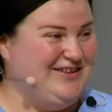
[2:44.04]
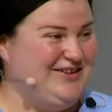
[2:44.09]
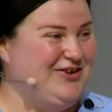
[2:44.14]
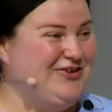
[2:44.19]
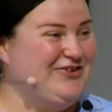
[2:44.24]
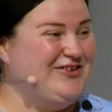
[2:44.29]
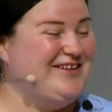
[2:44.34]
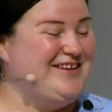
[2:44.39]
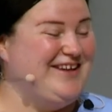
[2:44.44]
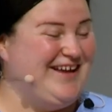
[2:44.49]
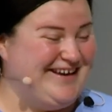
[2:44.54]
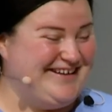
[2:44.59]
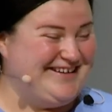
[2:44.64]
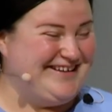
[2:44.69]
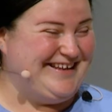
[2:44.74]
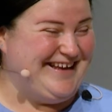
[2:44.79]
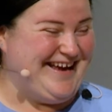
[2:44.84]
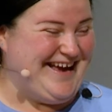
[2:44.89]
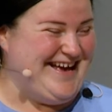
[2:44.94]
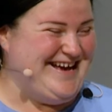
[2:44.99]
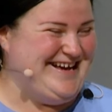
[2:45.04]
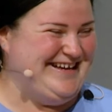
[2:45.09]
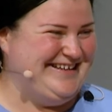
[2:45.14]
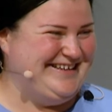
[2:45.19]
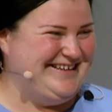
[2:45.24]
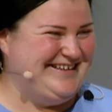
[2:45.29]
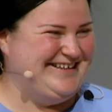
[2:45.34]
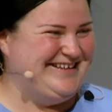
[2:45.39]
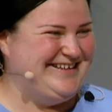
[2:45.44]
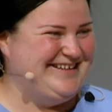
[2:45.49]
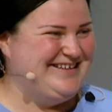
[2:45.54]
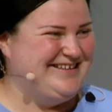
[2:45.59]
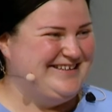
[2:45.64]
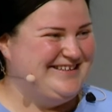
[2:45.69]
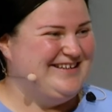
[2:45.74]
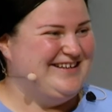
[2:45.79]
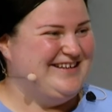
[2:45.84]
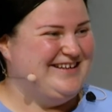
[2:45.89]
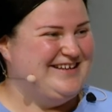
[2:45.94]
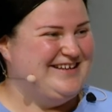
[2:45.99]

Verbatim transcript: long line, yeah. Long lines.